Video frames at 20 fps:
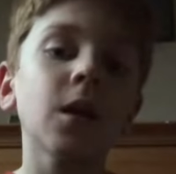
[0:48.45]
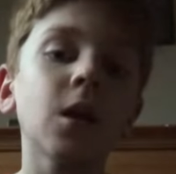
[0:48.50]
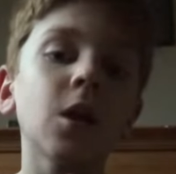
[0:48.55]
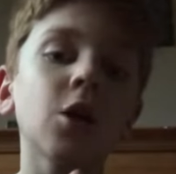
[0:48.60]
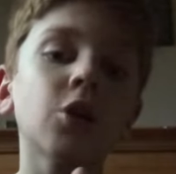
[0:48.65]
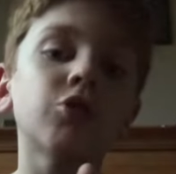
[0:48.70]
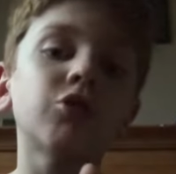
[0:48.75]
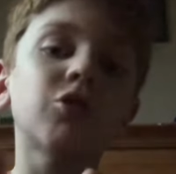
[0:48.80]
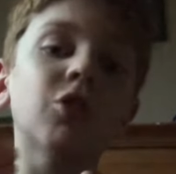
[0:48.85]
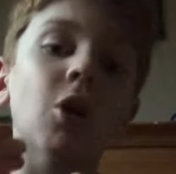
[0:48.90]

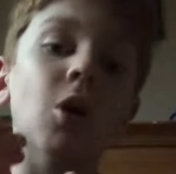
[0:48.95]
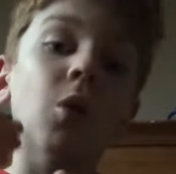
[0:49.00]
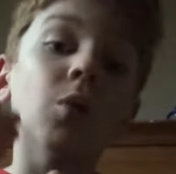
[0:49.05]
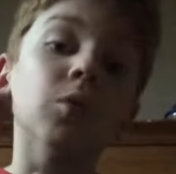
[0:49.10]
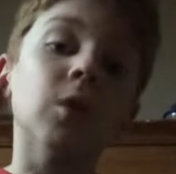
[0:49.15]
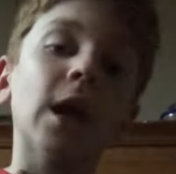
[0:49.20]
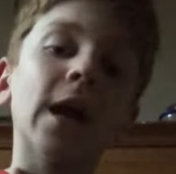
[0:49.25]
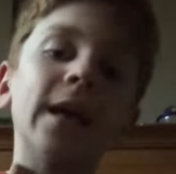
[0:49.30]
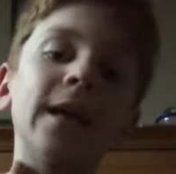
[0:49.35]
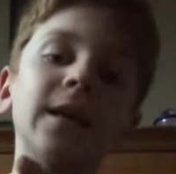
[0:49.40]
So
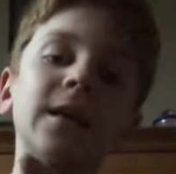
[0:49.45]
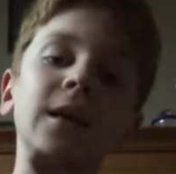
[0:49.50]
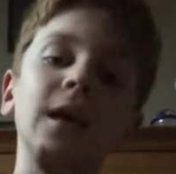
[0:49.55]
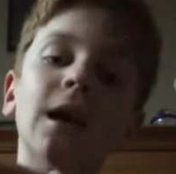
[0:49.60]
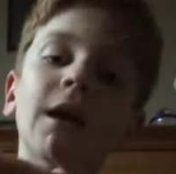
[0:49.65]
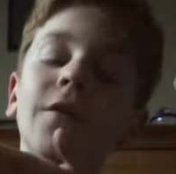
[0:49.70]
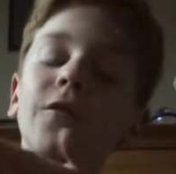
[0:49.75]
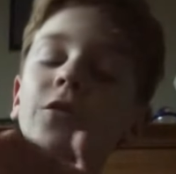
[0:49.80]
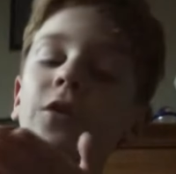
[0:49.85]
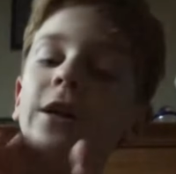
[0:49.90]
like
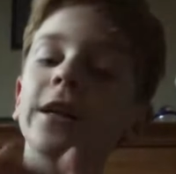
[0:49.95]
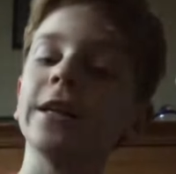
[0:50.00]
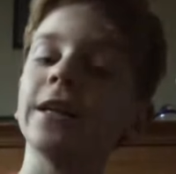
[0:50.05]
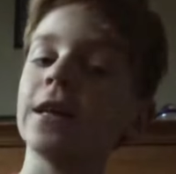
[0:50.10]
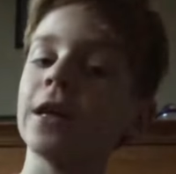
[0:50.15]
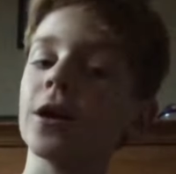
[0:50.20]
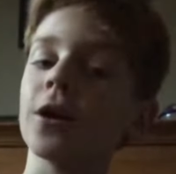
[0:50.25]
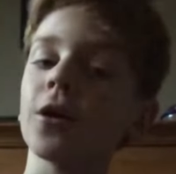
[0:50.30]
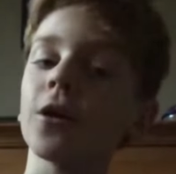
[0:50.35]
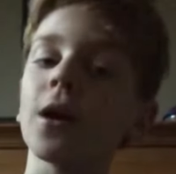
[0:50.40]
every
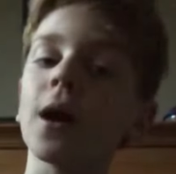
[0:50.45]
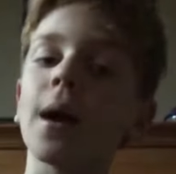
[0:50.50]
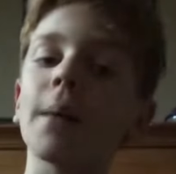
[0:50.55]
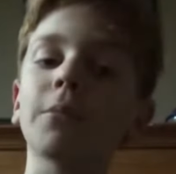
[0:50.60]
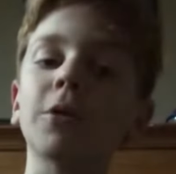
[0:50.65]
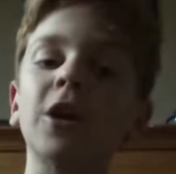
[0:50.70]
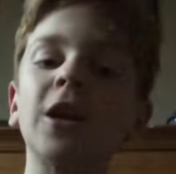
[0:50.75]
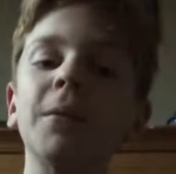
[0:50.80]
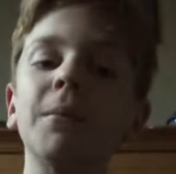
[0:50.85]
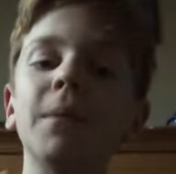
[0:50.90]
year, I'm
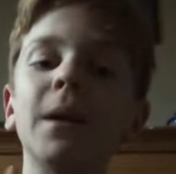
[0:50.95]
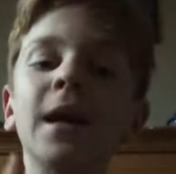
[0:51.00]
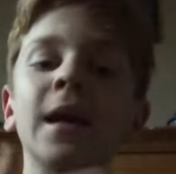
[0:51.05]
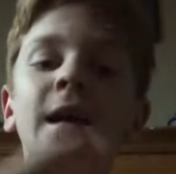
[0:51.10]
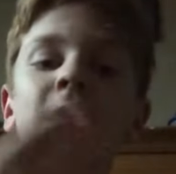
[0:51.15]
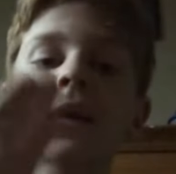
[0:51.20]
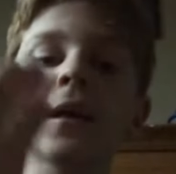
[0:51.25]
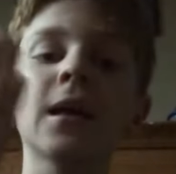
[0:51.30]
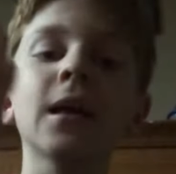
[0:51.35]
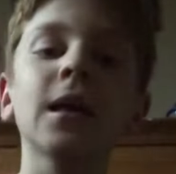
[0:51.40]
gonna
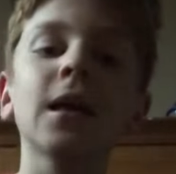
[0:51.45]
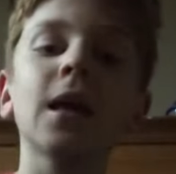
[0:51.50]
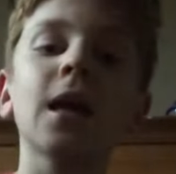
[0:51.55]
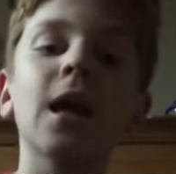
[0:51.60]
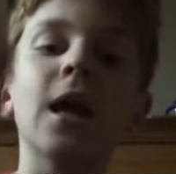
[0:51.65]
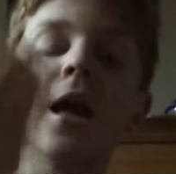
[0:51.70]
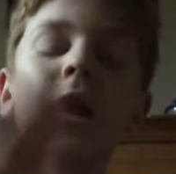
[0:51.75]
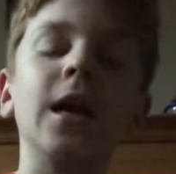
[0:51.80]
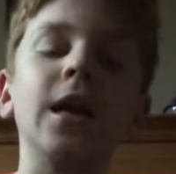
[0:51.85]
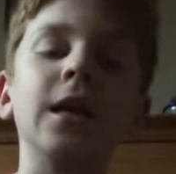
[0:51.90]
make
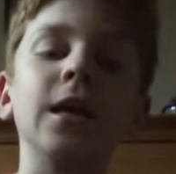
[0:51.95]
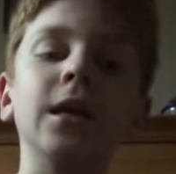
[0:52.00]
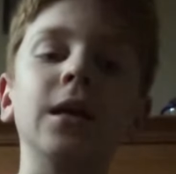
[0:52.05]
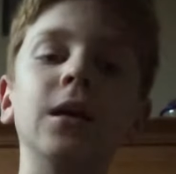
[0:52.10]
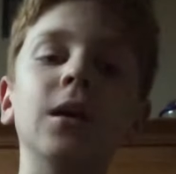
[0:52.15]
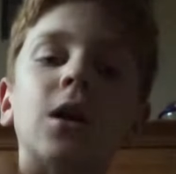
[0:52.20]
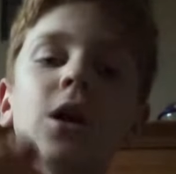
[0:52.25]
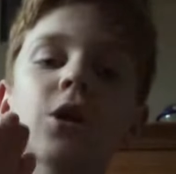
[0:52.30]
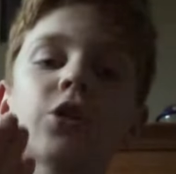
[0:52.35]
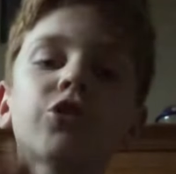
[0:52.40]
a
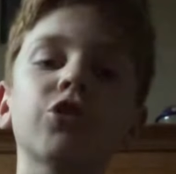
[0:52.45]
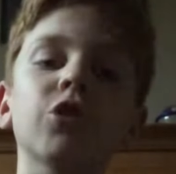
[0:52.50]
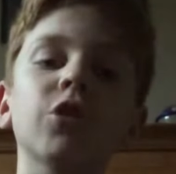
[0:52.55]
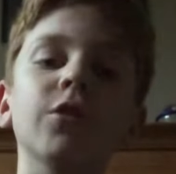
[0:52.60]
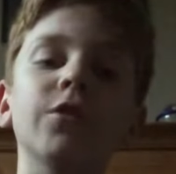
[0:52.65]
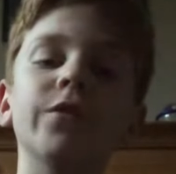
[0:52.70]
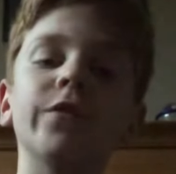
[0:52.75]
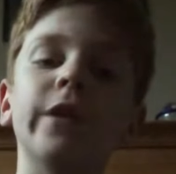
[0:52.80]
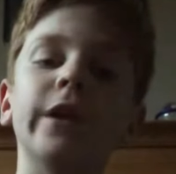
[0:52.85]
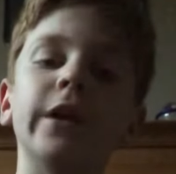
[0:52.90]

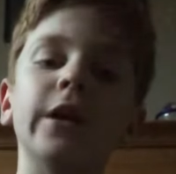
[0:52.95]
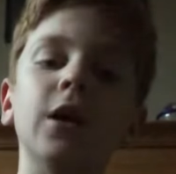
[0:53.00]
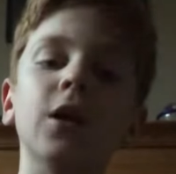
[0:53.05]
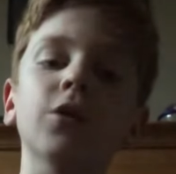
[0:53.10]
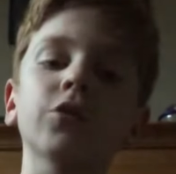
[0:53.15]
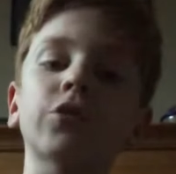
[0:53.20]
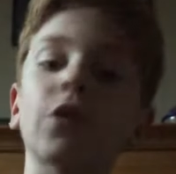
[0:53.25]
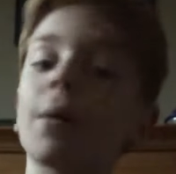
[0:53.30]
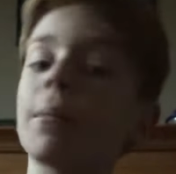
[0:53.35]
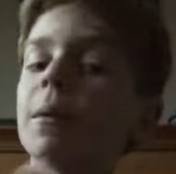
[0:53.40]
certain
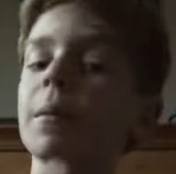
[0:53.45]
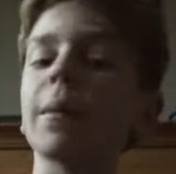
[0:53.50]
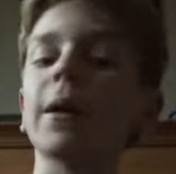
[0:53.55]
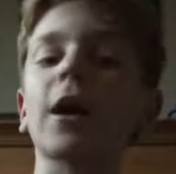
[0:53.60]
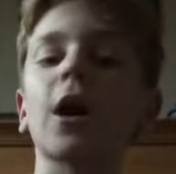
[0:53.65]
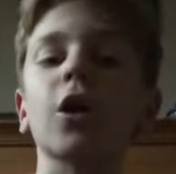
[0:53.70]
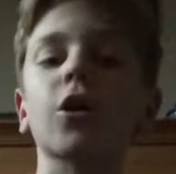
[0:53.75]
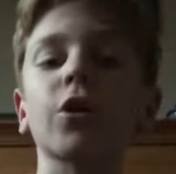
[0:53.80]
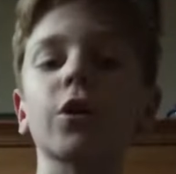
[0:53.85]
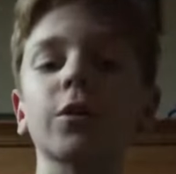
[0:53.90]
video. So I'm gonna make
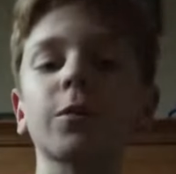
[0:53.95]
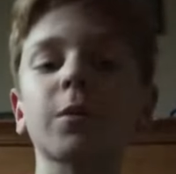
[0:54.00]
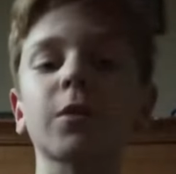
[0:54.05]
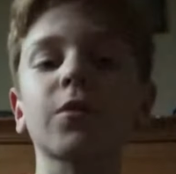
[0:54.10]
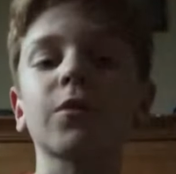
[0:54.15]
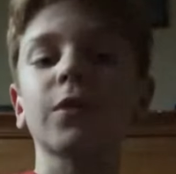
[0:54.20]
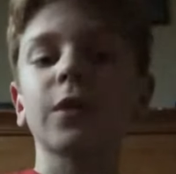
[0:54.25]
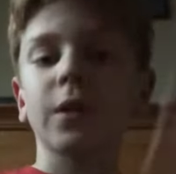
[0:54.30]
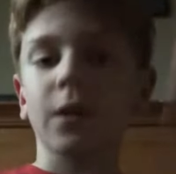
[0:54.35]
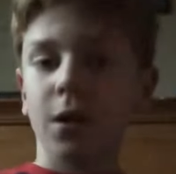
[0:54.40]
a Christmas
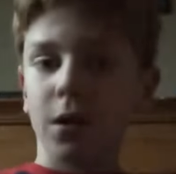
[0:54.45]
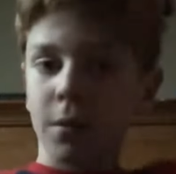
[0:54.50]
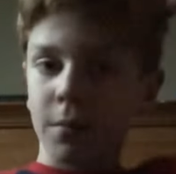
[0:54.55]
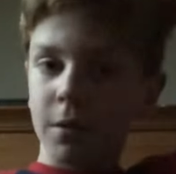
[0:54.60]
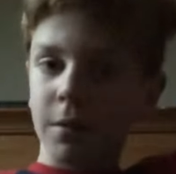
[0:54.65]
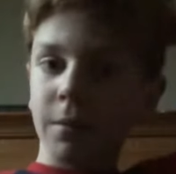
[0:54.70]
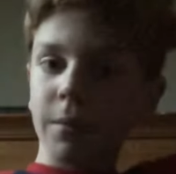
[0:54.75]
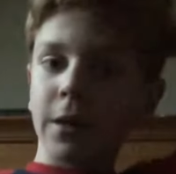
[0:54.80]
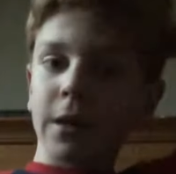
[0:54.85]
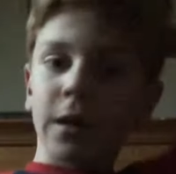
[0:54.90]
video. I'm
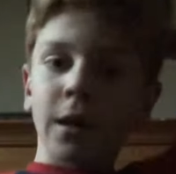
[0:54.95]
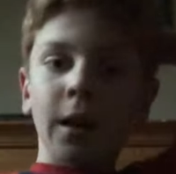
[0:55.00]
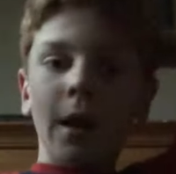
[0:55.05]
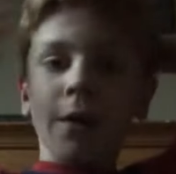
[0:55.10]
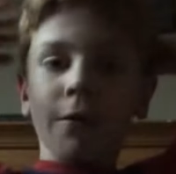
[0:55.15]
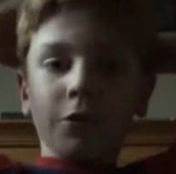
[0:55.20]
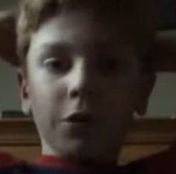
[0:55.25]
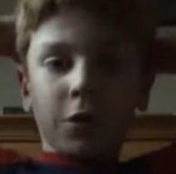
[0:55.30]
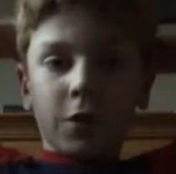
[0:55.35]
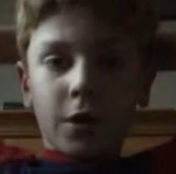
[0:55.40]
gonna make an
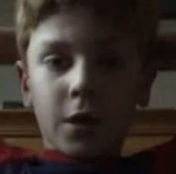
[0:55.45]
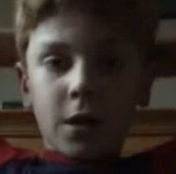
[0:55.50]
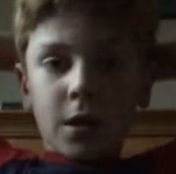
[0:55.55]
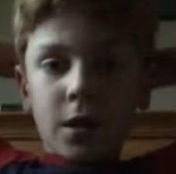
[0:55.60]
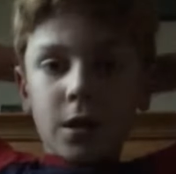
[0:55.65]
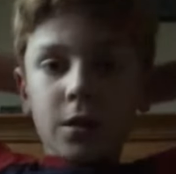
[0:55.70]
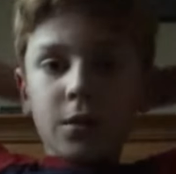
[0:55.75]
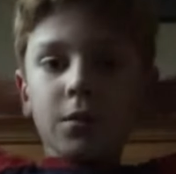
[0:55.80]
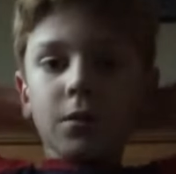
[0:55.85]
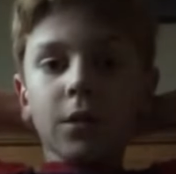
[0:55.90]

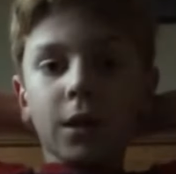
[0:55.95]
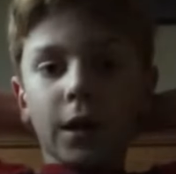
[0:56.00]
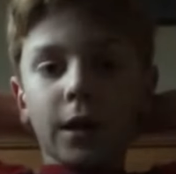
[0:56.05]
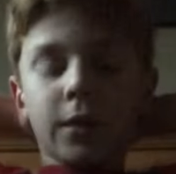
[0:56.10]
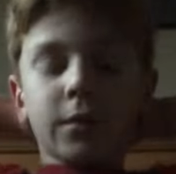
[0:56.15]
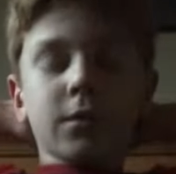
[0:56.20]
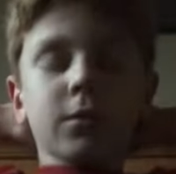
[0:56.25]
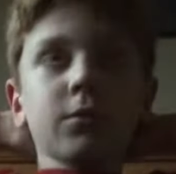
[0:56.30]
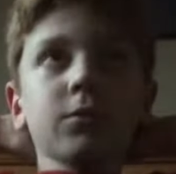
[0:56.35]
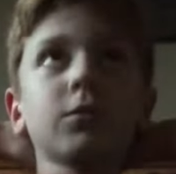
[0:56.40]
everything like
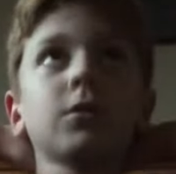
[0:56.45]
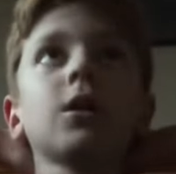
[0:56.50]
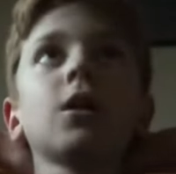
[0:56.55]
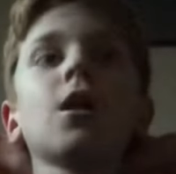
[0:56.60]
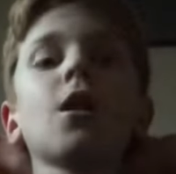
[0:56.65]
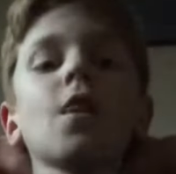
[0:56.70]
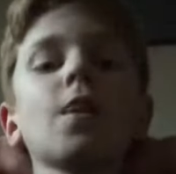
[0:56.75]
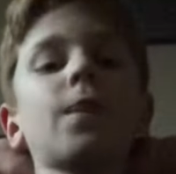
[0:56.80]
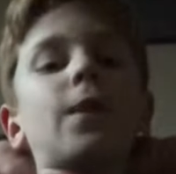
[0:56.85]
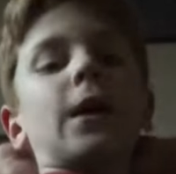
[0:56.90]

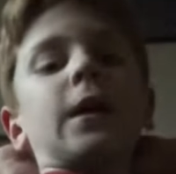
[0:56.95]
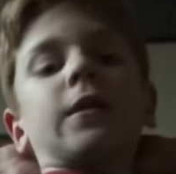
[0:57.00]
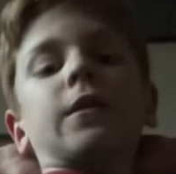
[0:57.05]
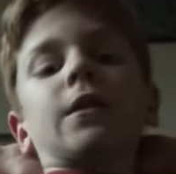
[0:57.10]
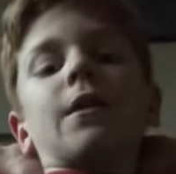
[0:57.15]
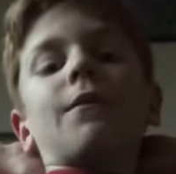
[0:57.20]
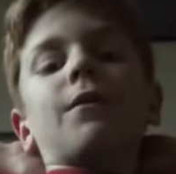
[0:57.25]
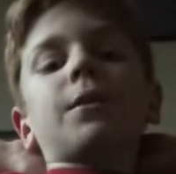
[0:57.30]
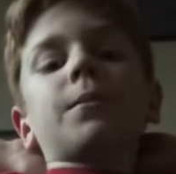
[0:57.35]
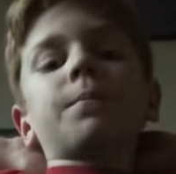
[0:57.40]

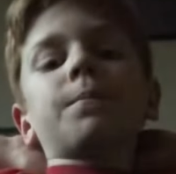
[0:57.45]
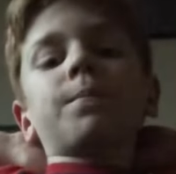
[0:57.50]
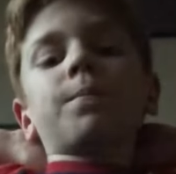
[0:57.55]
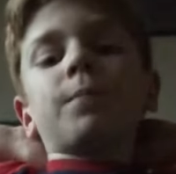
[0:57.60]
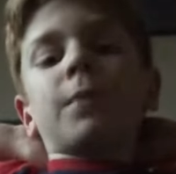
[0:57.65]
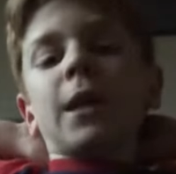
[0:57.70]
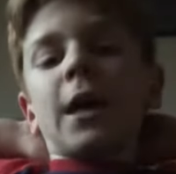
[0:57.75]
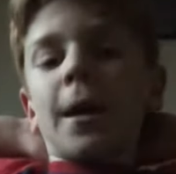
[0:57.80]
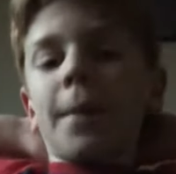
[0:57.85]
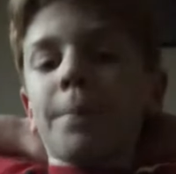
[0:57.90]
Thanksgiving.
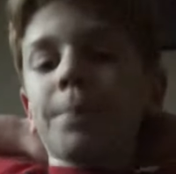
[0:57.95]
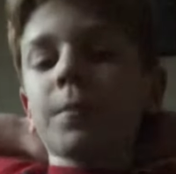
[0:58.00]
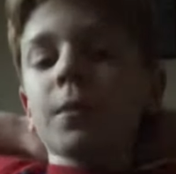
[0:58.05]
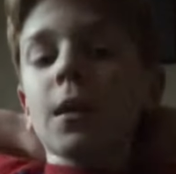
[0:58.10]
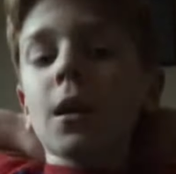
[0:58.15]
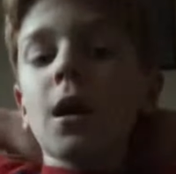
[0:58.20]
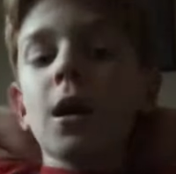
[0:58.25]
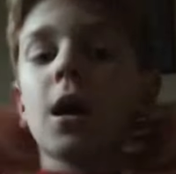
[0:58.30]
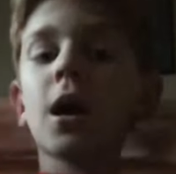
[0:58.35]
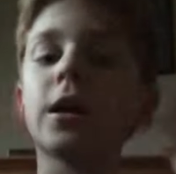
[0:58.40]
But yeah,
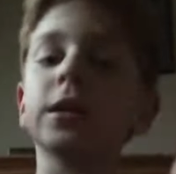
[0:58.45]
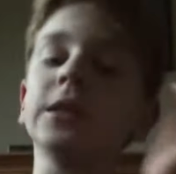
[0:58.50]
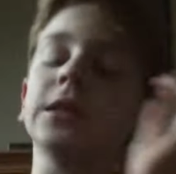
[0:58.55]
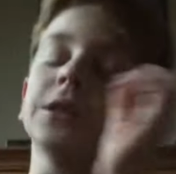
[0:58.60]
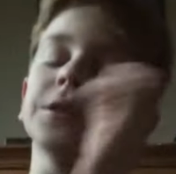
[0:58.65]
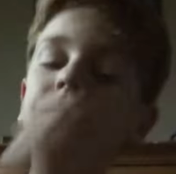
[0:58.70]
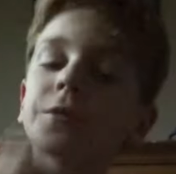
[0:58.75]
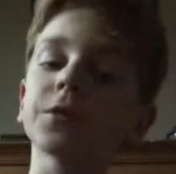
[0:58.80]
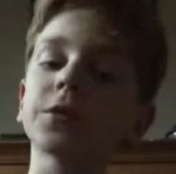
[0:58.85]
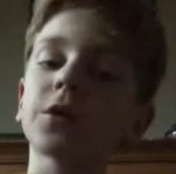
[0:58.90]
a year.